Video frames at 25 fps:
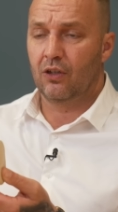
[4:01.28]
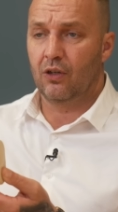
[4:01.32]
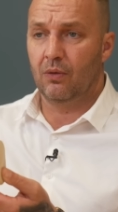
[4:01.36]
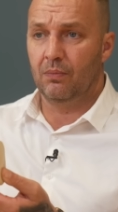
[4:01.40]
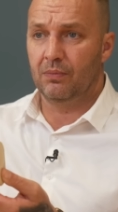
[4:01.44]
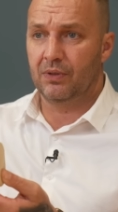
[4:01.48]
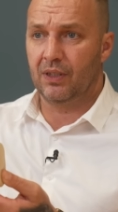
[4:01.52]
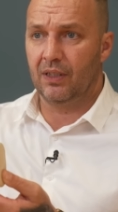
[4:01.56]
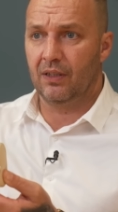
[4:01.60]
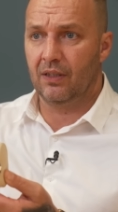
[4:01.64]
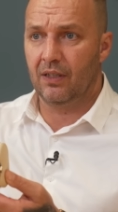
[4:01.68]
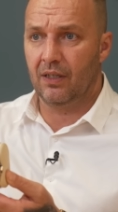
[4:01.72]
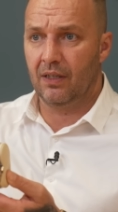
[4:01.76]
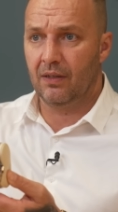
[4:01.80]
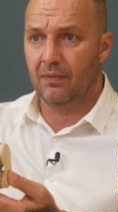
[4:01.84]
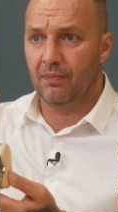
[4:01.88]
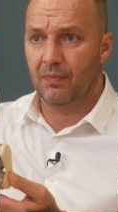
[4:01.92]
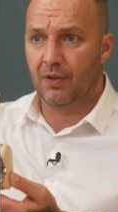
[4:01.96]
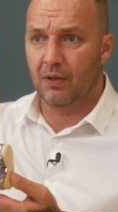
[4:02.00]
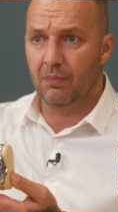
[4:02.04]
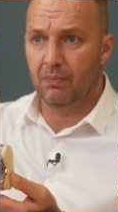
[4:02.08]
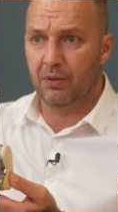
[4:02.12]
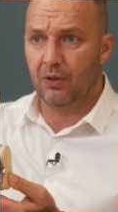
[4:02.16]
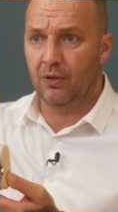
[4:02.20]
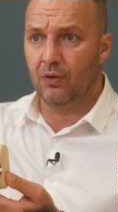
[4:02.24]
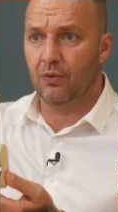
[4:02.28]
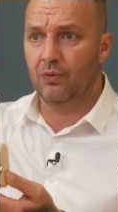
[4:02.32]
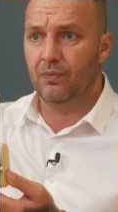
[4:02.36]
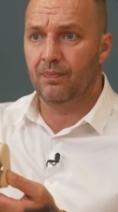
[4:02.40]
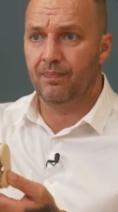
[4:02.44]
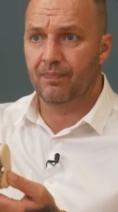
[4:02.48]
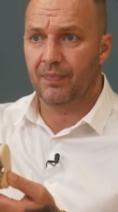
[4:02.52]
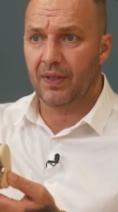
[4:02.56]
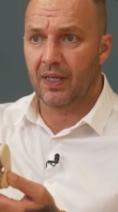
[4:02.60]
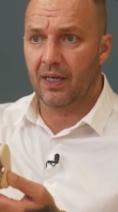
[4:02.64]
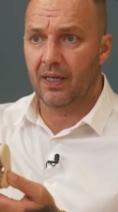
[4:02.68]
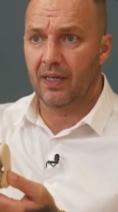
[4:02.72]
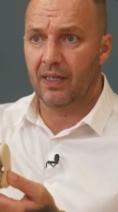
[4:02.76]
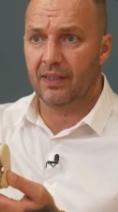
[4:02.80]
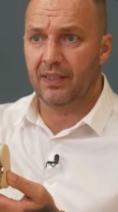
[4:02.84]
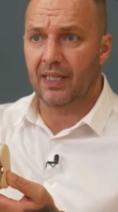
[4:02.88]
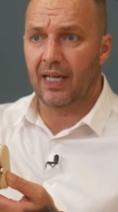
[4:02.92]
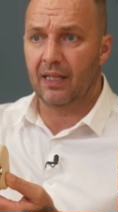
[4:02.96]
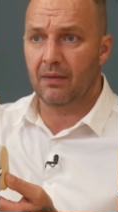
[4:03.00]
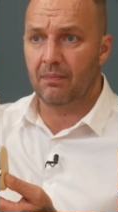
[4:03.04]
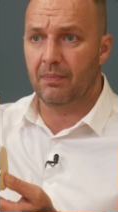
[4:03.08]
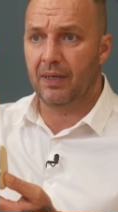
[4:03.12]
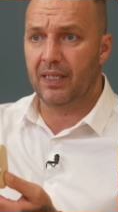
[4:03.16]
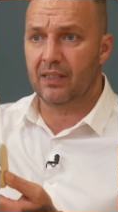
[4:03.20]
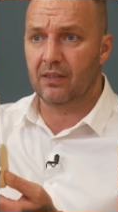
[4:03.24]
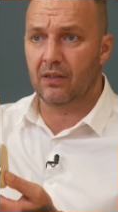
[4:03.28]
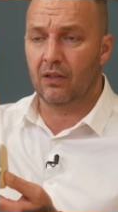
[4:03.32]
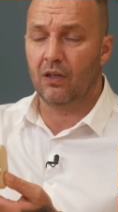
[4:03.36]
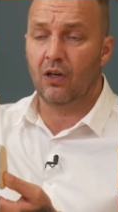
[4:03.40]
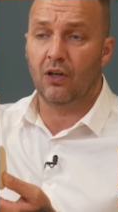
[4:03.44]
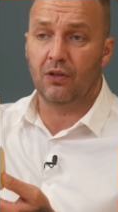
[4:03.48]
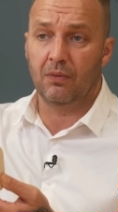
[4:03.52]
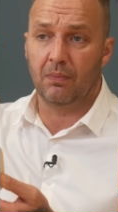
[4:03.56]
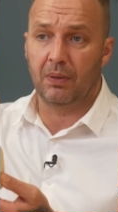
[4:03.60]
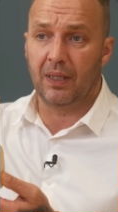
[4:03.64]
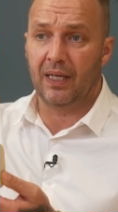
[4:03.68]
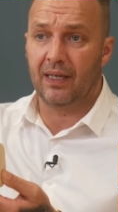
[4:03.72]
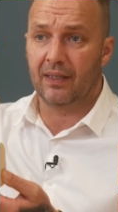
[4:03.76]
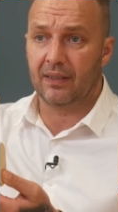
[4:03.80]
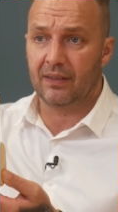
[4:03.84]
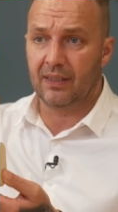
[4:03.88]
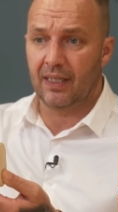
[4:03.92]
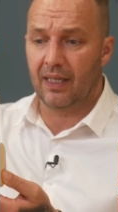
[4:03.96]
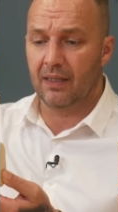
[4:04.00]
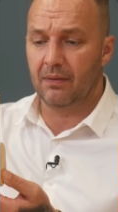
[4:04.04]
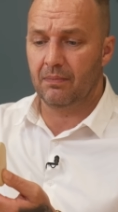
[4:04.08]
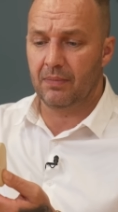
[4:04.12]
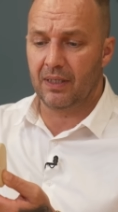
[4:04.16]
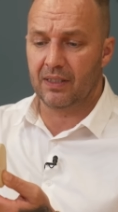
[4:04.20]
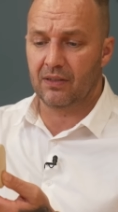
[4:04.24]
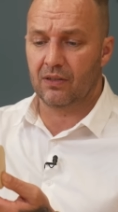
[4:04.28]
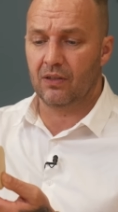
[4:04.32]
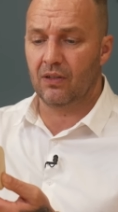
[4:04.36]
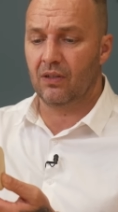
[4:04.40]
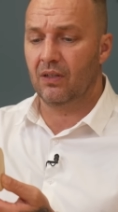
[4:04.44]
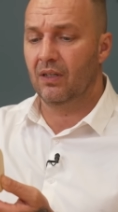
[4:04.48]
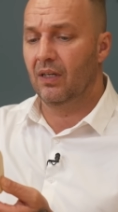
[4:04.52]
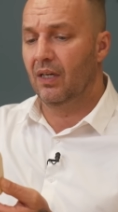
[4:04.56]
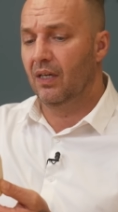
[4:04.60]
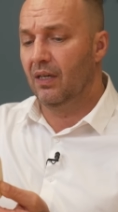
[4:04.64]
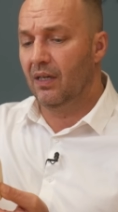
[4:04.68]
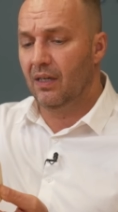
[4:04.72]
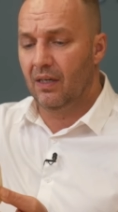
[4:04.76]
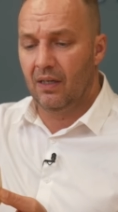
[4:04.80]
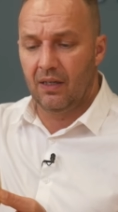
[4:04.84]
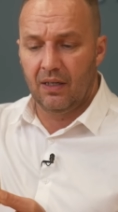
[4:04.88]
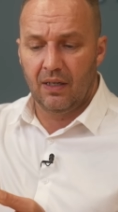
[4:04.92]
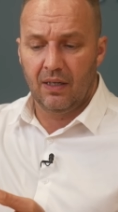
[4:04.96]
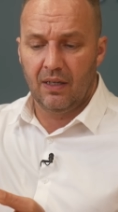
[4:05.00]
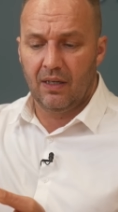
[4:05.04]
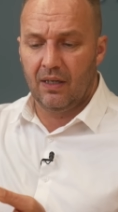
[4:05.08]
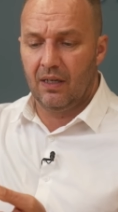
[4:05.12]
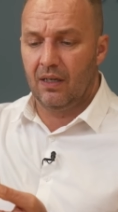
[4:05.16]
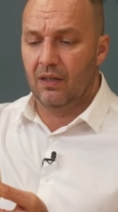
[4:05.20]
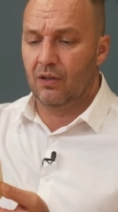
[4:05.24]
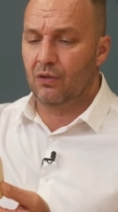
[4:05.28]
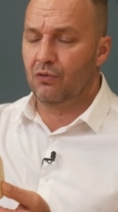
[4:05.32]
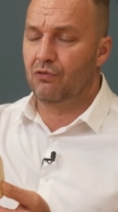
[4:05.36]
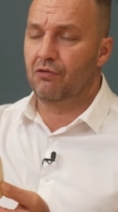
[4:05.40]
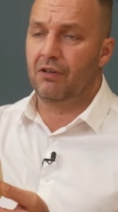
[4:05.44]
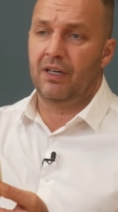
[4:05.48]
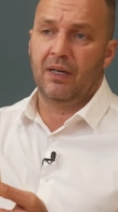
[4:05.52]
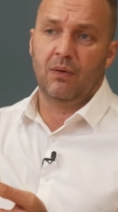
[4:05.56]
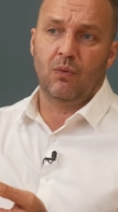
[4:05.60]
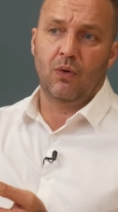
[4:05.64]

comes in the, the blue uh, dial and bezel or the black dial and bezel. Great